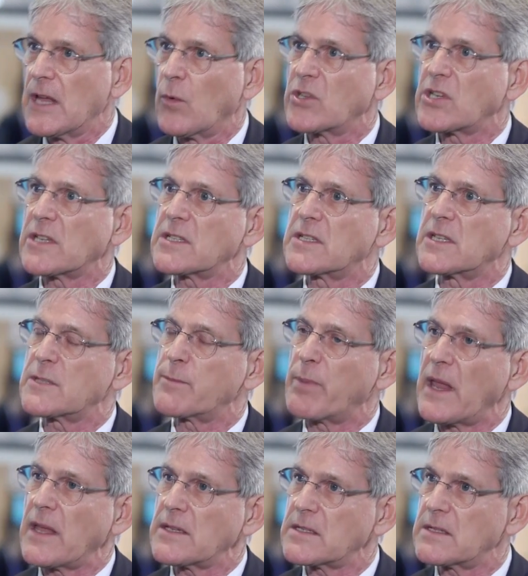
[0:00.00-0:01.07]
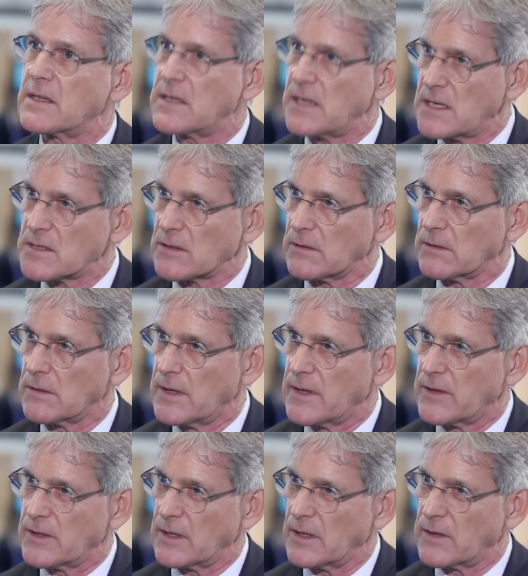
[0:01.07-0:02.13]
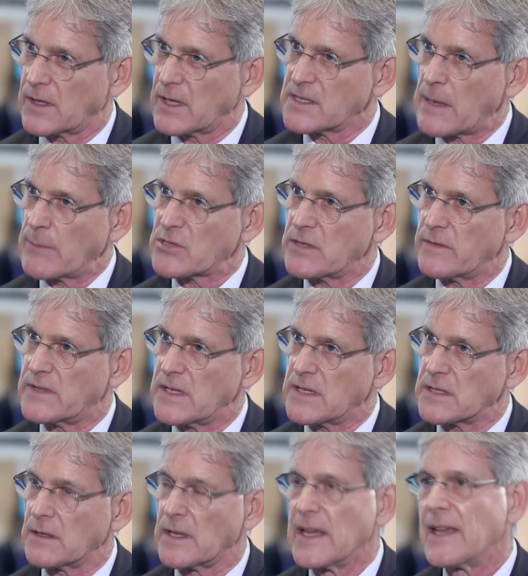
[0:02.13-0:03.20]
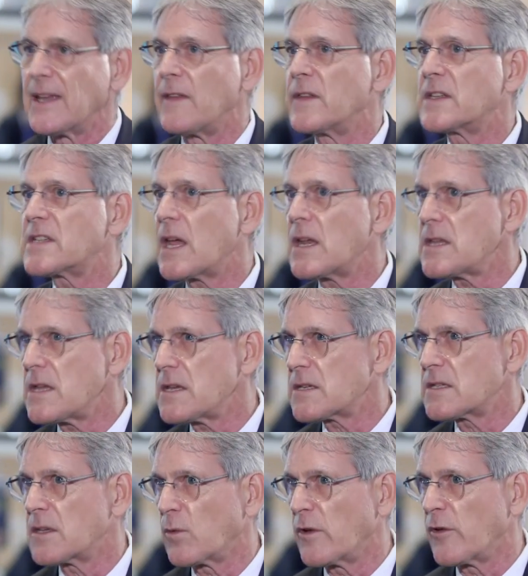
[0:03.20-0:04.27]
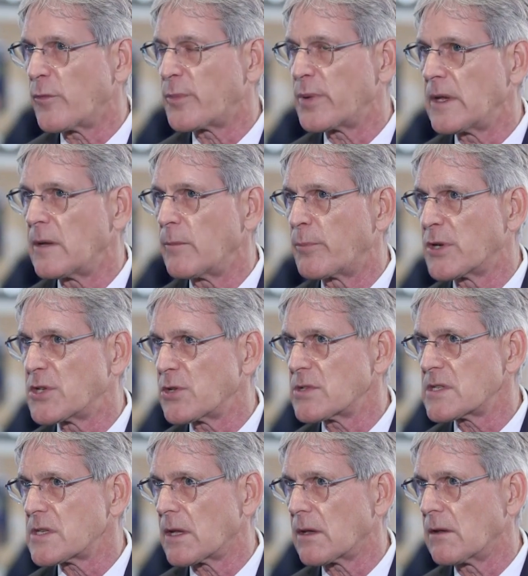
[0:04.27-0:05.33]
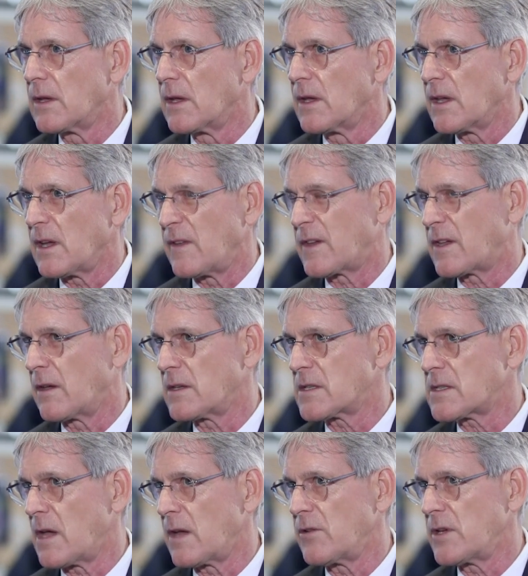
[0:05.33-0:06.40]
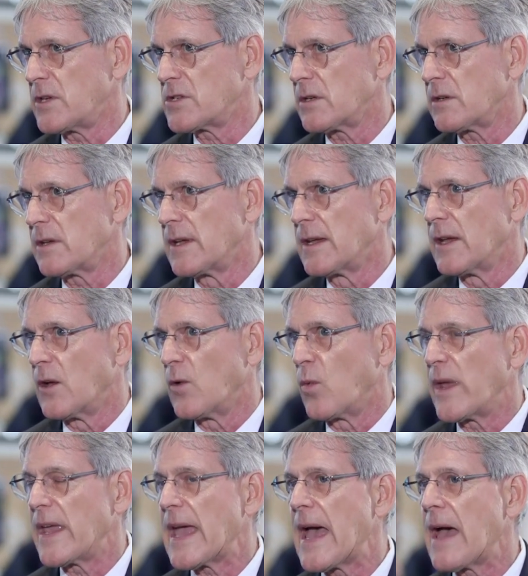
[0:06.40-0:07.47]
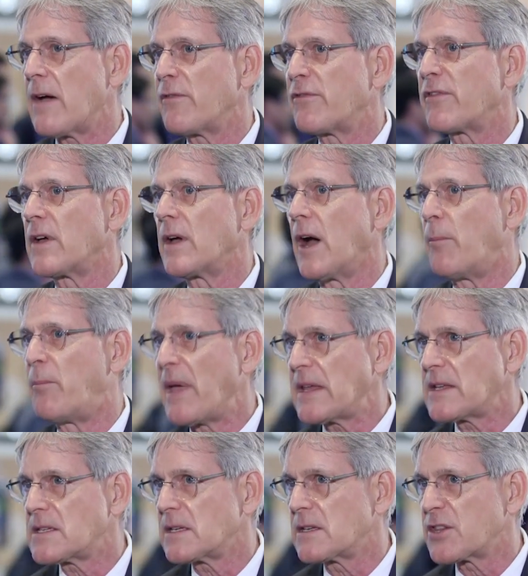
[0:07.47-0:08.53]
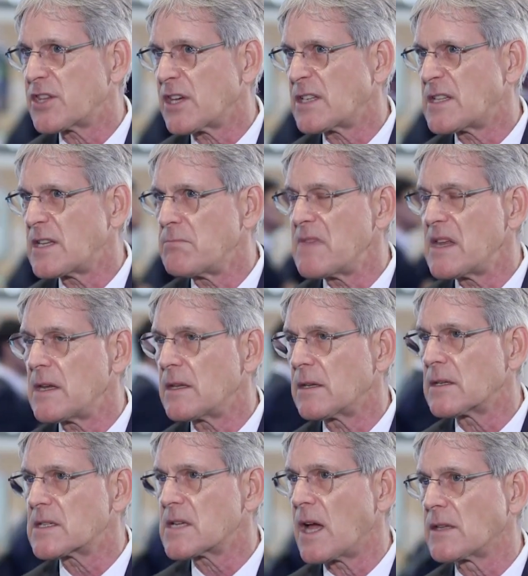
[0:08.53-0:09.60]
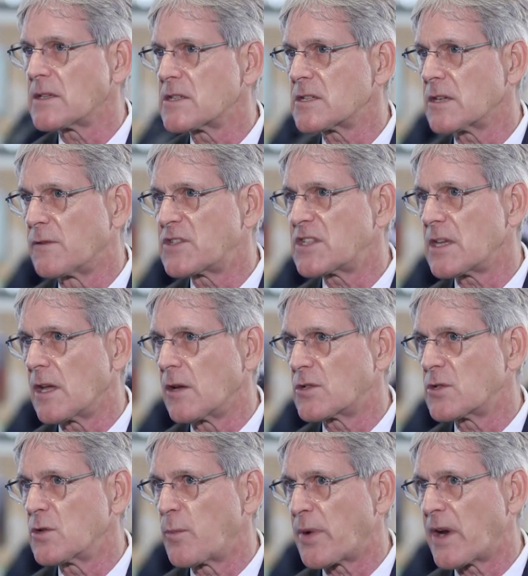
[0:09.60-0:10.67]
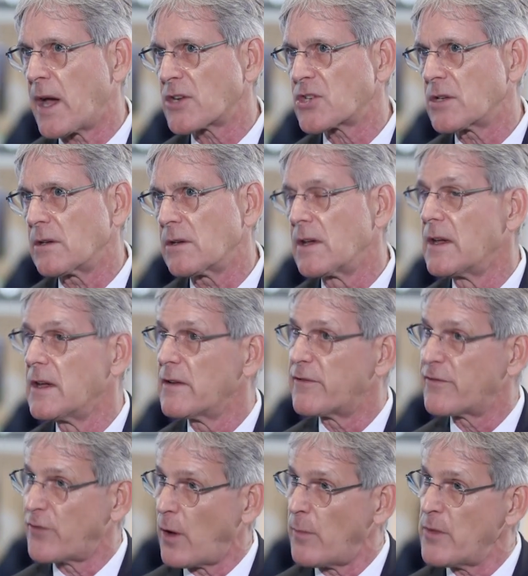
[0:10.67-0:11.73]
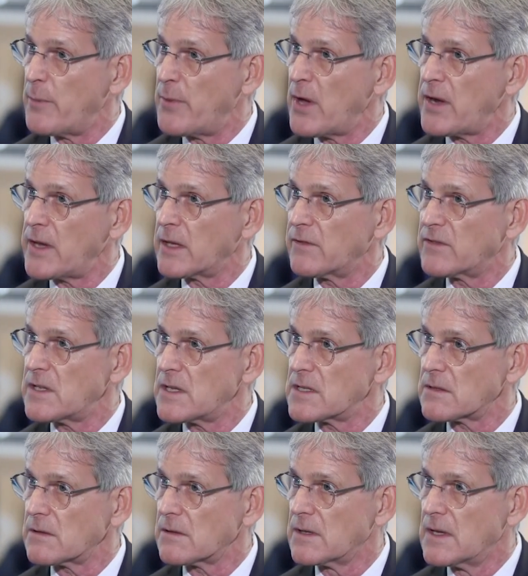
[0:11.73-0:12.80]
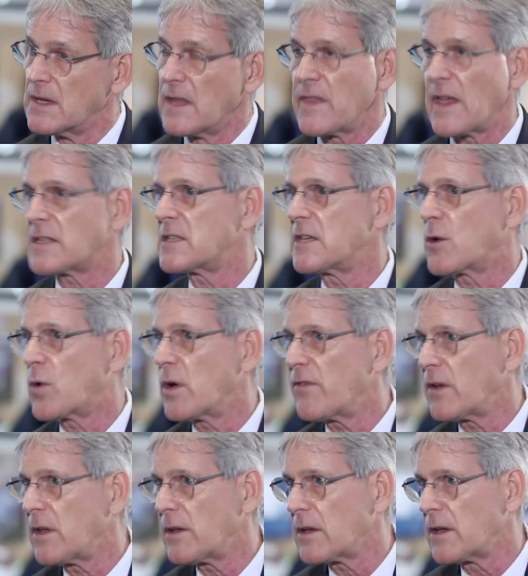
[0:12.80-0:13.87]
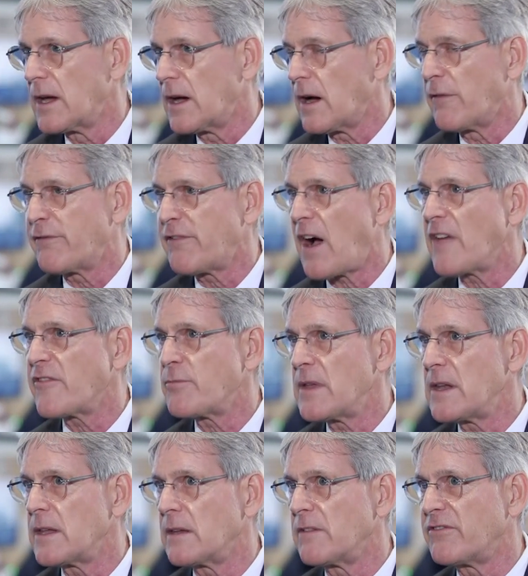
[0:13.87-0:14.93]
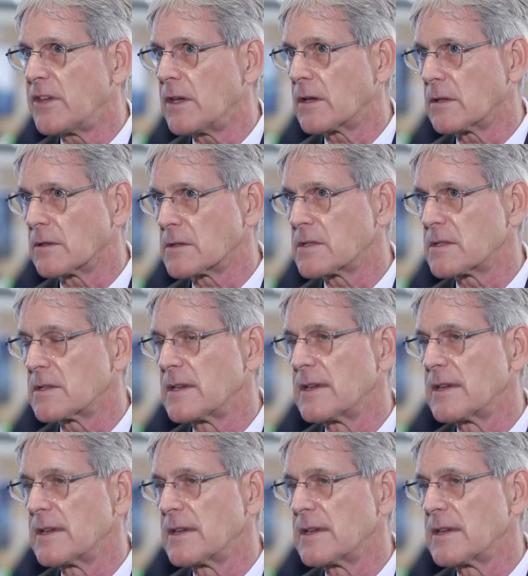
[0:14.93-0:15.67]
which has displaced diesel, the consumption of diesel. In the 10 years that we've been producing in the Kurdistan region, we have abated 30 million tons of CO2 production from the burning of diesel. That's the equivalent of 5 million vehicles.